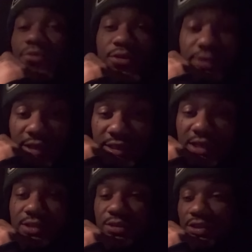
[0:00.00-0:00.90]
real
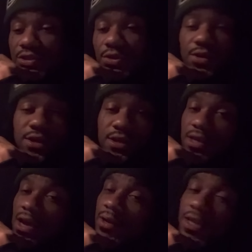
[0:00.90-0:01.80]
details on this story,
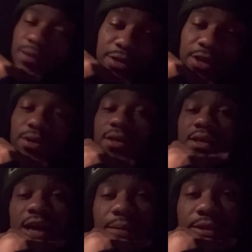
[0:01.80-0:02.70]
y'all let it be known in the
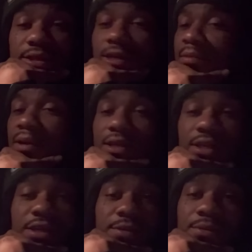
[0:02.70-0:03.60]
comments. Come to my
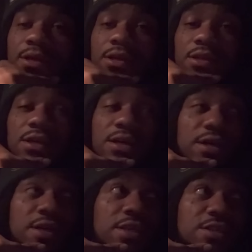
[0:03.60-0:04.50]
DM,
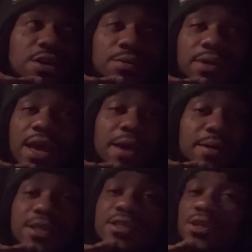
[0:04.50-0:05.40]

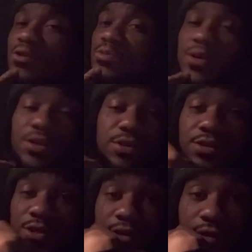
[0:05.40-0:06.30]
the_gang_spitter.
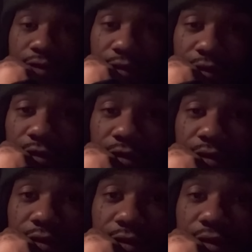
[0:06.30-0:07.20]

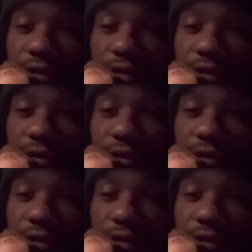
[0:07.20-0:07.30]
Cause